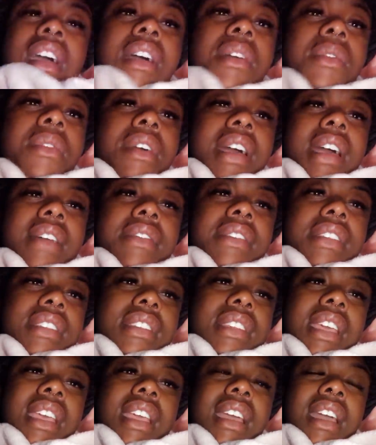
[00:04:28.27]
I will have to
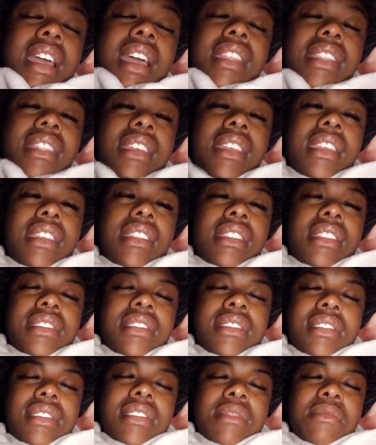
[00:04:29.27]
say, I think
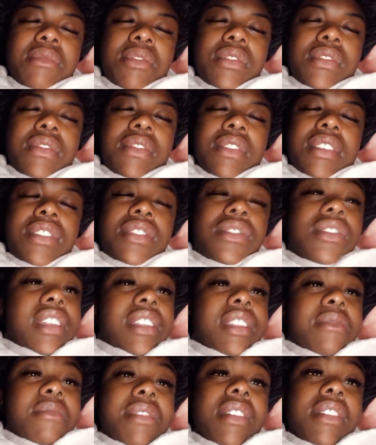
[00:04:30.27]
this is the most
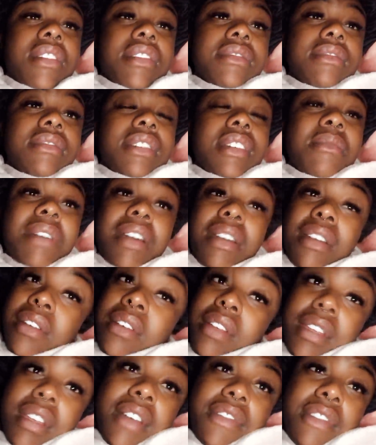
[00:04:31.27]
frustrating part about
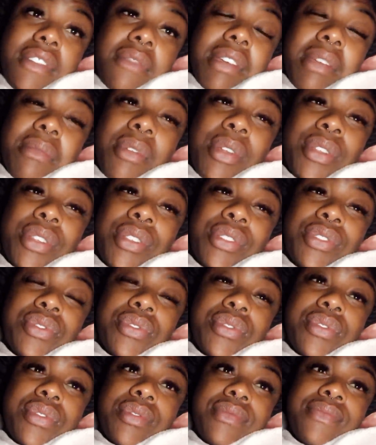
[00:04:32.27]
going off of my birth
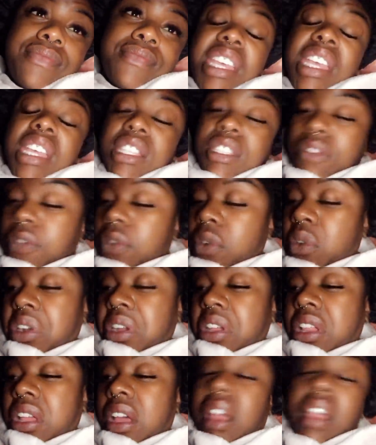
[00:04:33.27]
control. It's 4
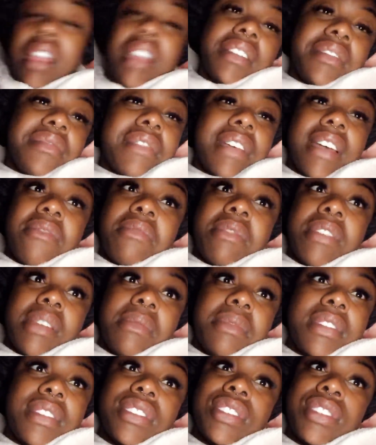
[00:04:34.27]
o'clock. I've been
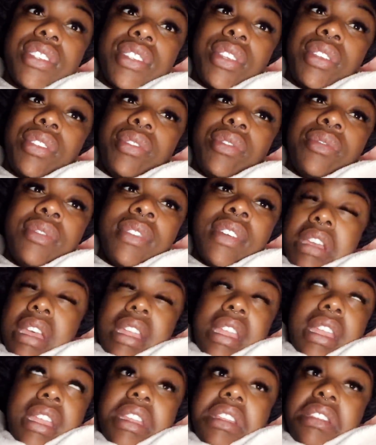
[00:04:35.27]
up since 2.
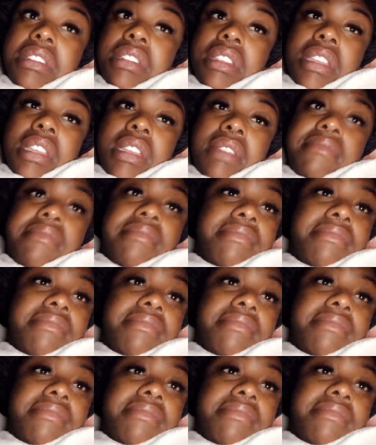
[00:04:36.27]
I can't sleep.